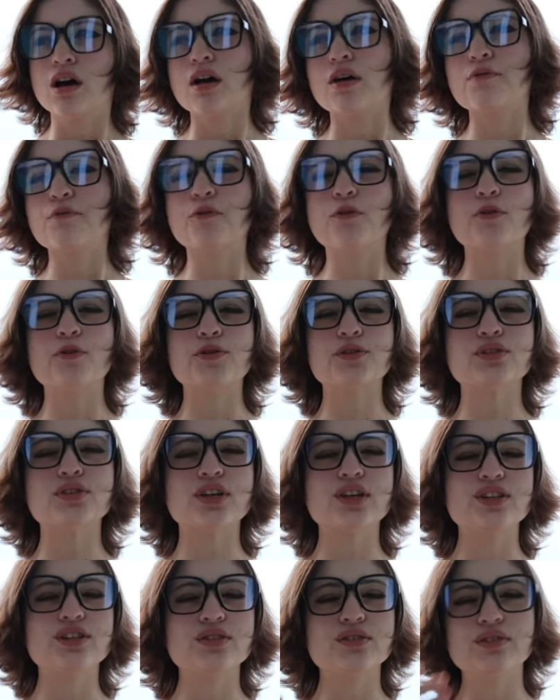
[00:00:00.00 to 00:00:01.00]
Of course,
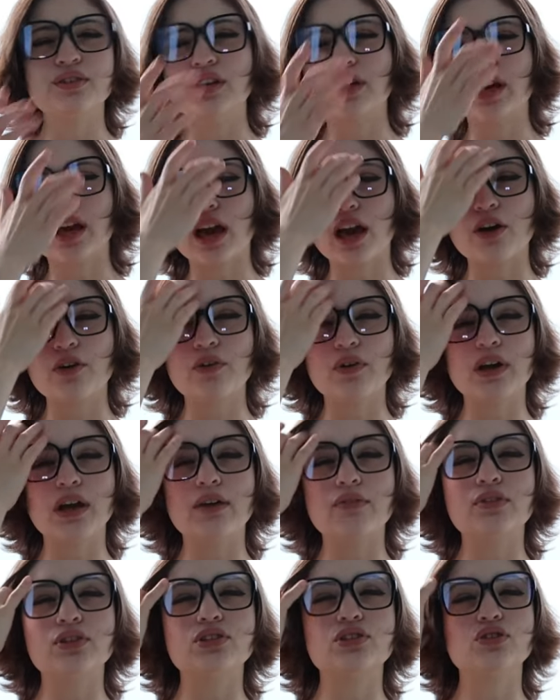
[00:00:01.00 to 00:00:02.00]
I do like how we
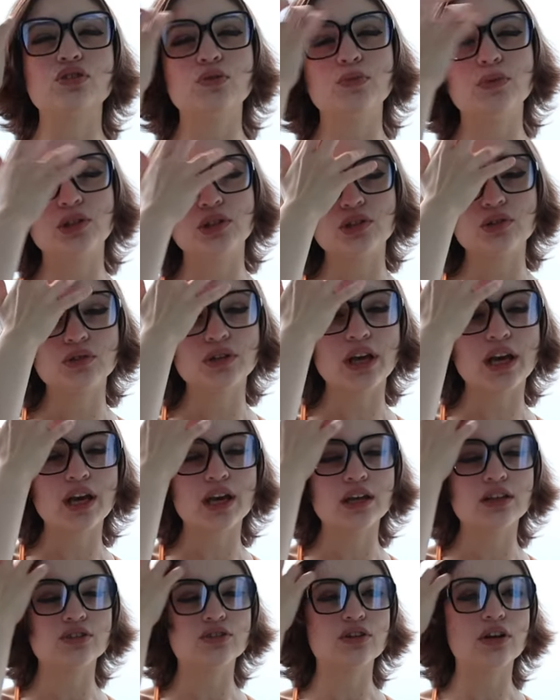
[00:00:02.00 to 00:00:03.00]
have the Scooby-Doo
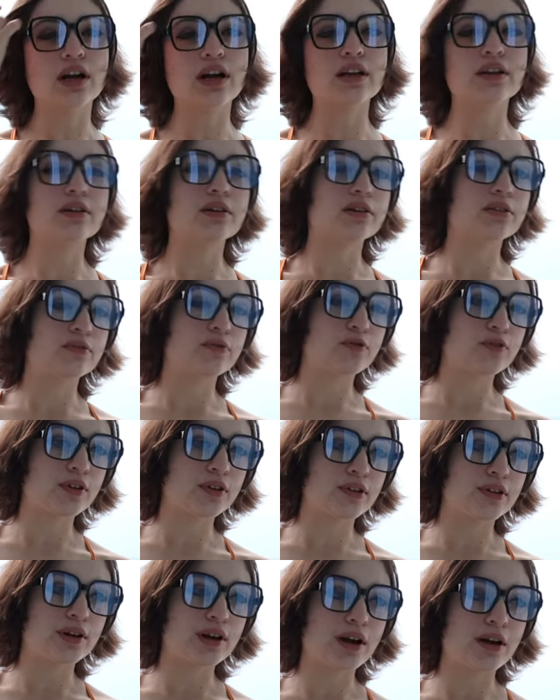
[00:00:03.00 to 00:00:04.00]
gang trying to
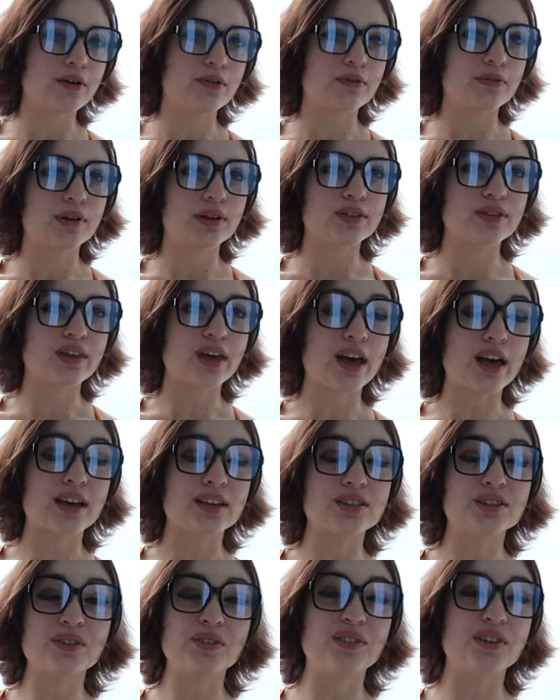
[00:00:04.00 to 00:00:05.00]
figure out what the
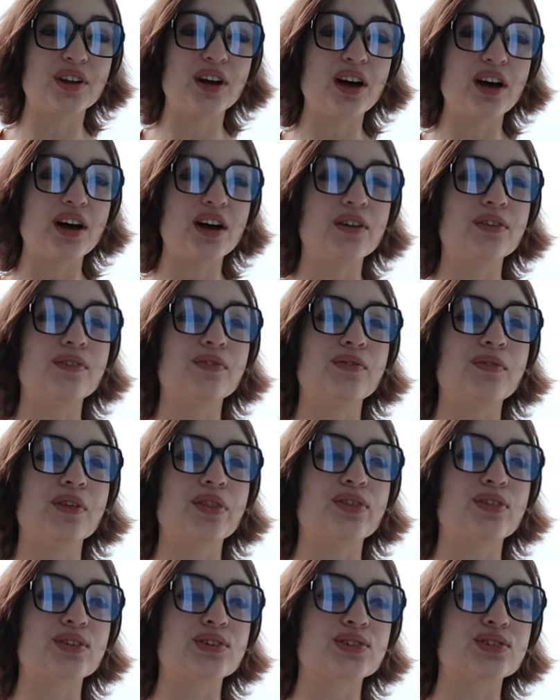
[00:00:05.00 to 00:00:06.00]
heck's going on
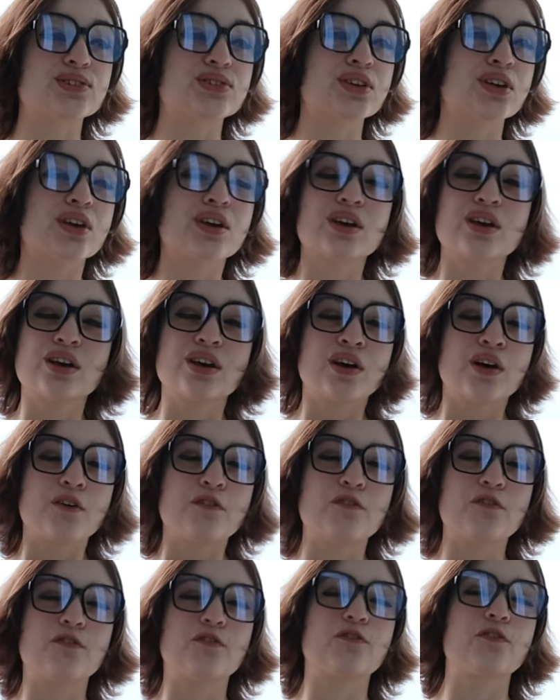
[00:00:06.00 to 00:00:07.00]
with this
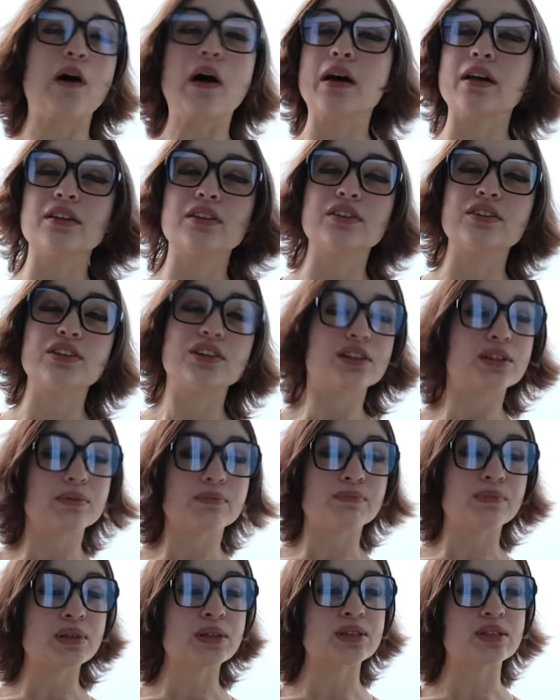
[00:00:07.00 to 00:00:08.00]
fun
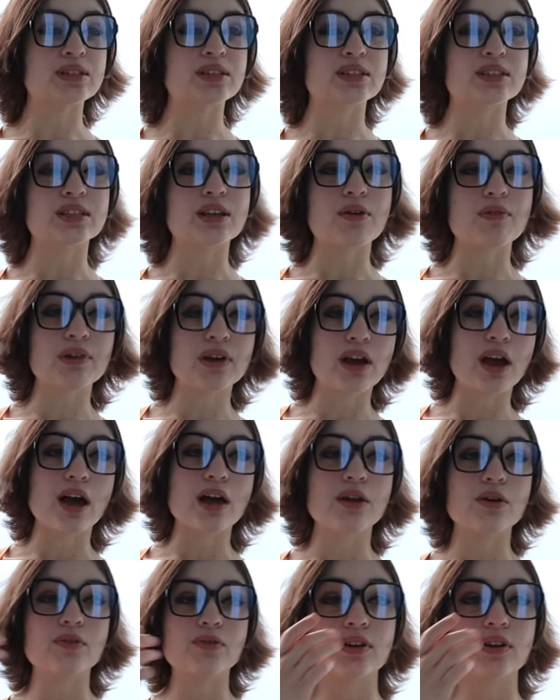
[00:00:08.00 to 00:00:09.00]
business that we
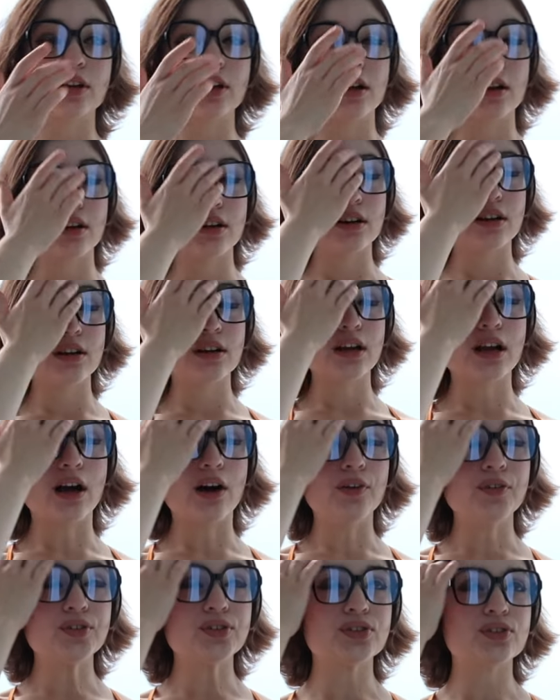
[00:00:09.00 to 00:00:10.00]
got here.
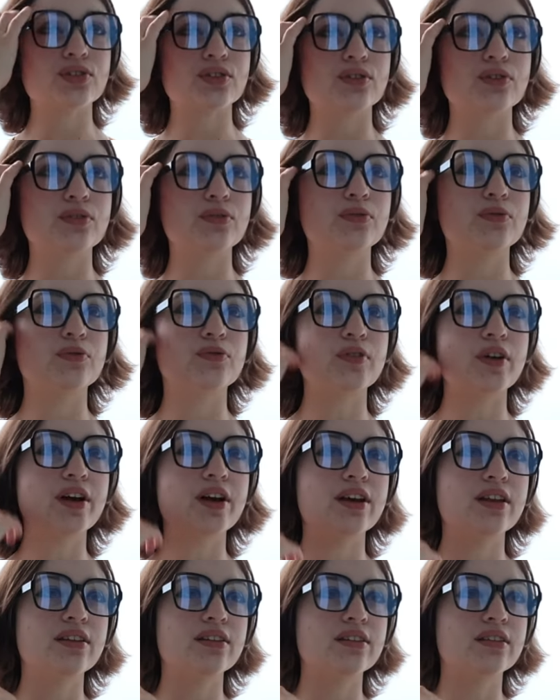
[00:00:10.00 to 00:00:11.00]
Also,
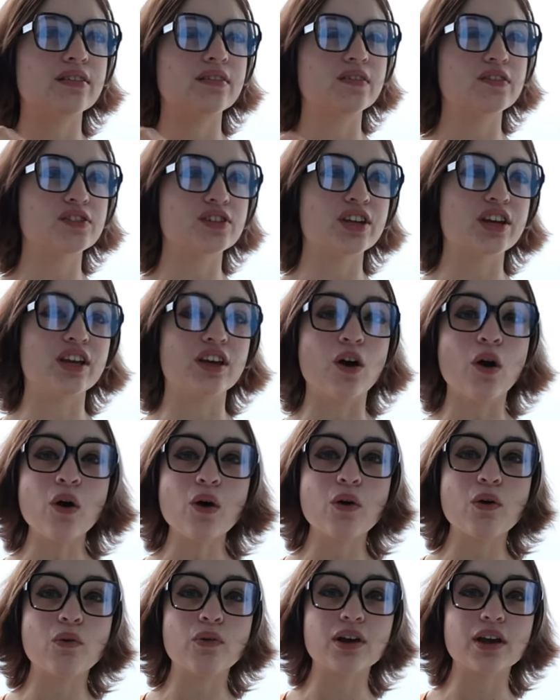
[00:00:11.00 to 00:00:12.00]
Fred is like,
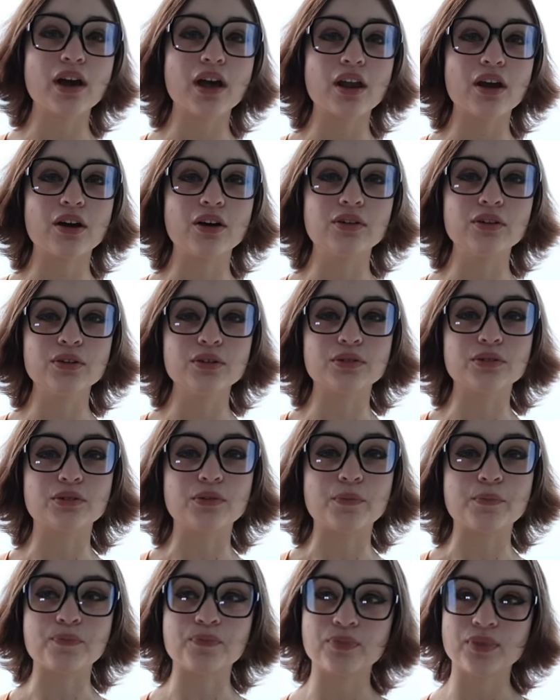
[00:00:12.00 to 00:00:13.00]
oh, we got a
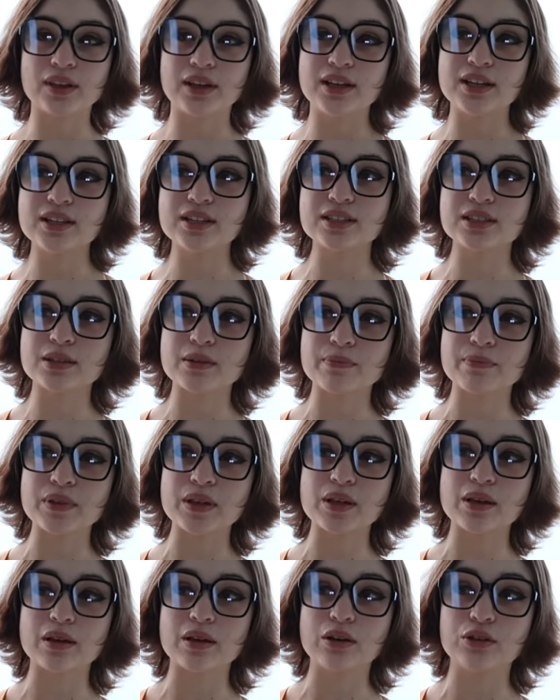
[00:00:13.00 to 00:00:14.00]
clue. He's the
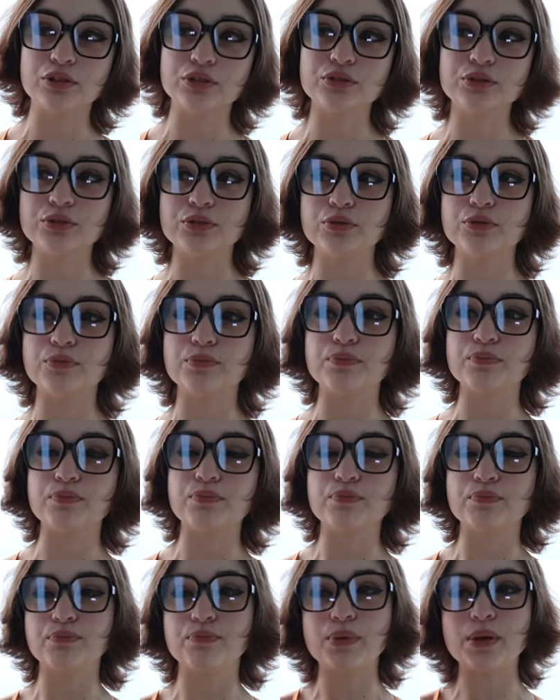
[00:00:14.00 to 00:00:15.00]
big clue,
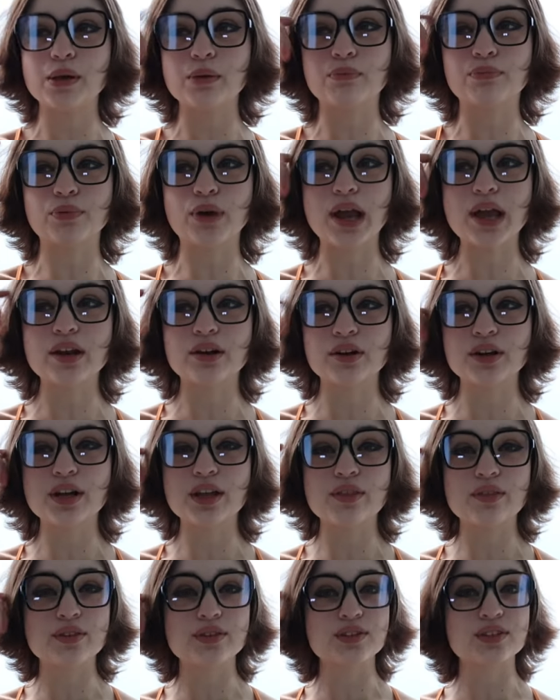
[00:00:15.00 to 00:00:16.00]
big brainer
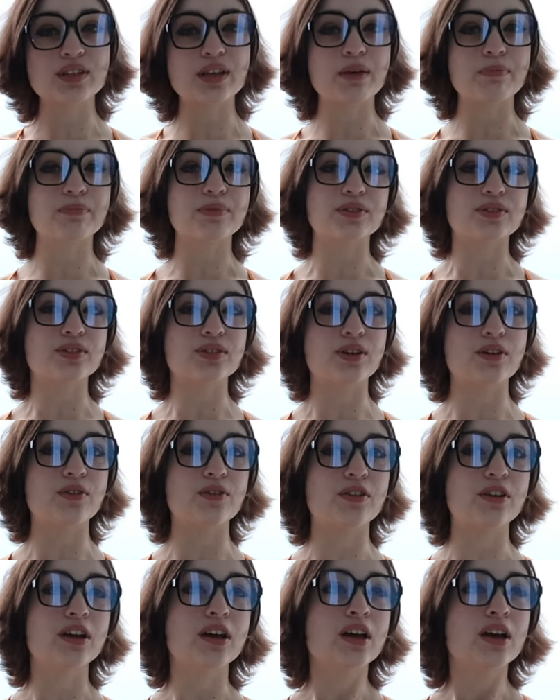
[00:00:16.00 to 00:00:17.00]
in this
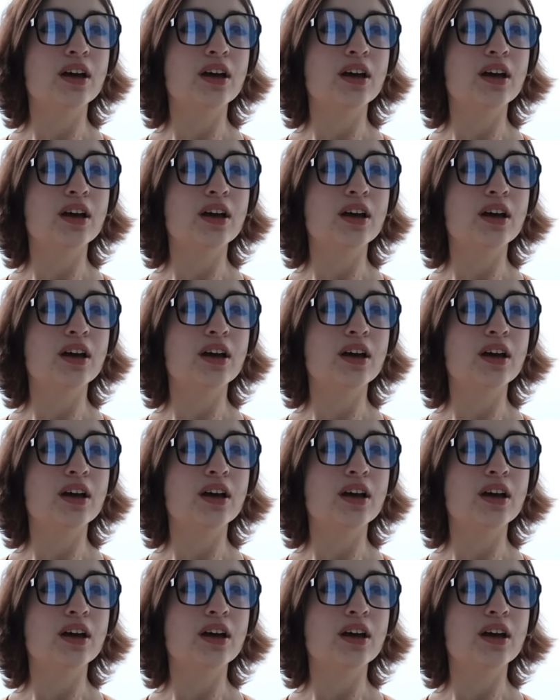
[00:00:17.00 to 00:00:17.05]
episode.